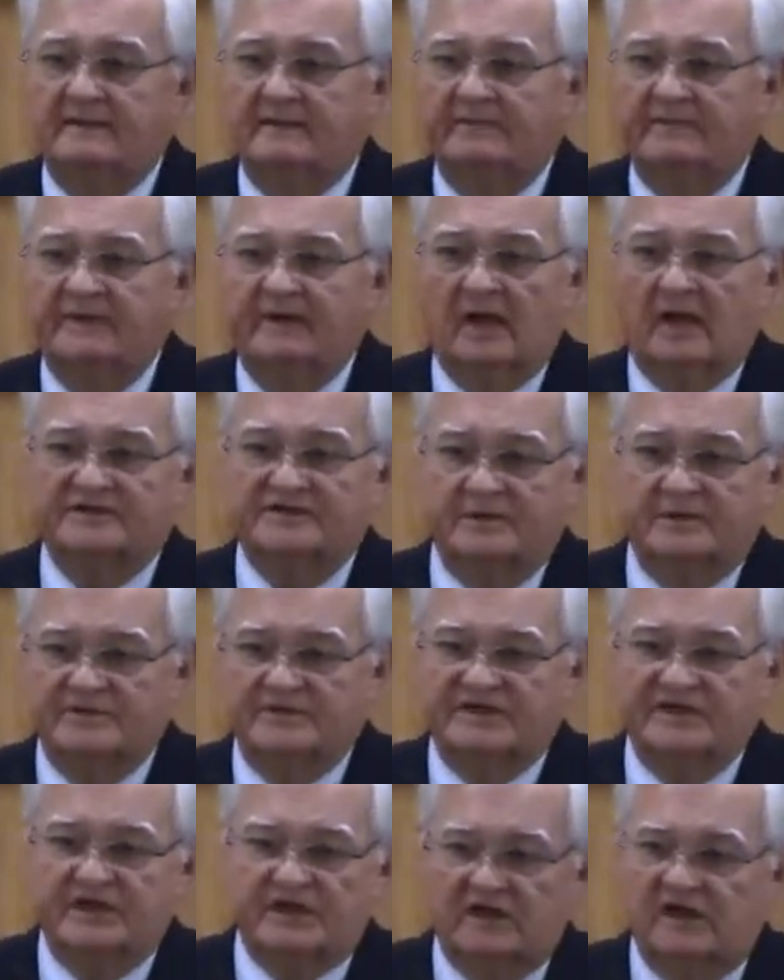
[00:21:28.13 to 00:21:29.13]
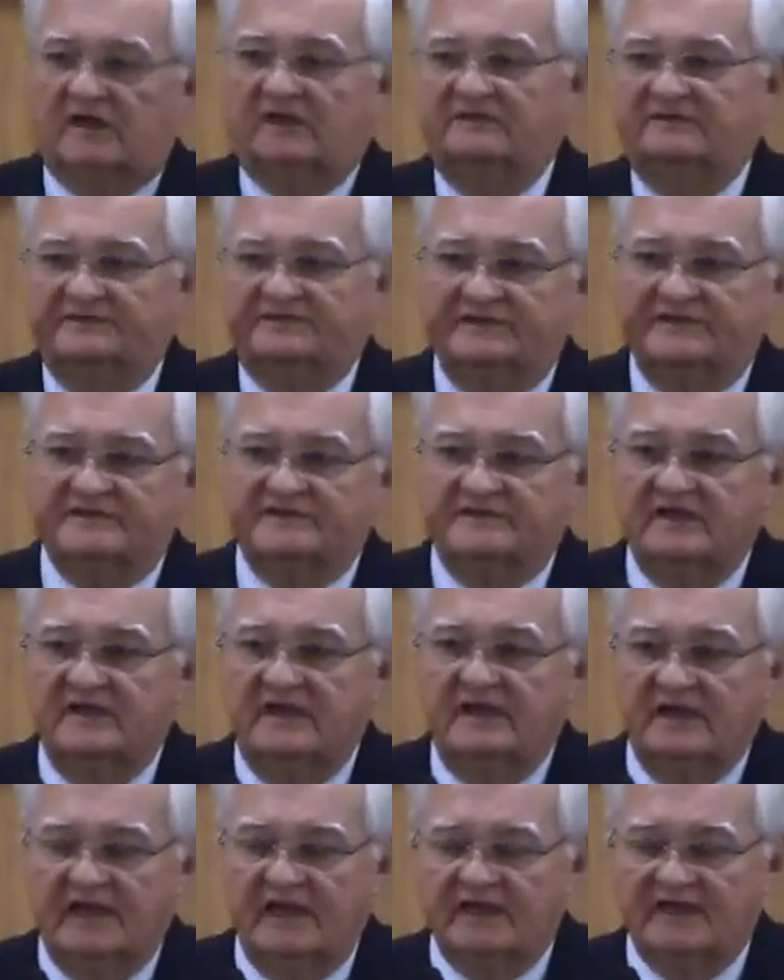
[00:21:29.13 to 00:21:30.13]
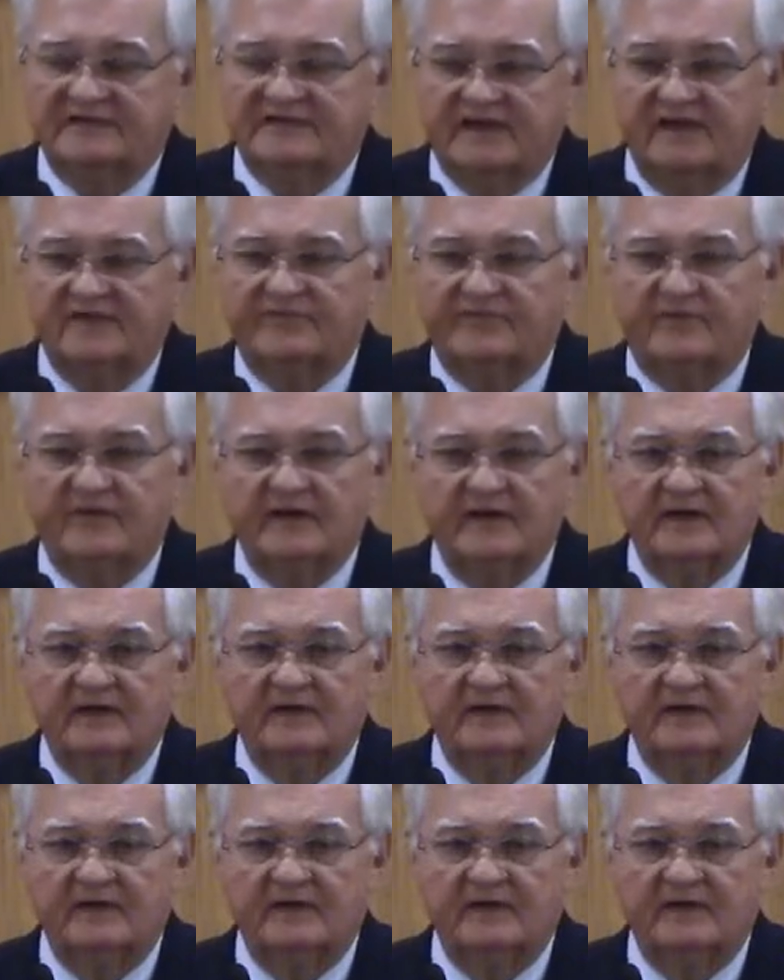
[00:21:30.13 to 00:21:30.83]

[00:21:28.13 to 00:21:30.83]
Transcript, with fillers: because he was engulfed in, in suffering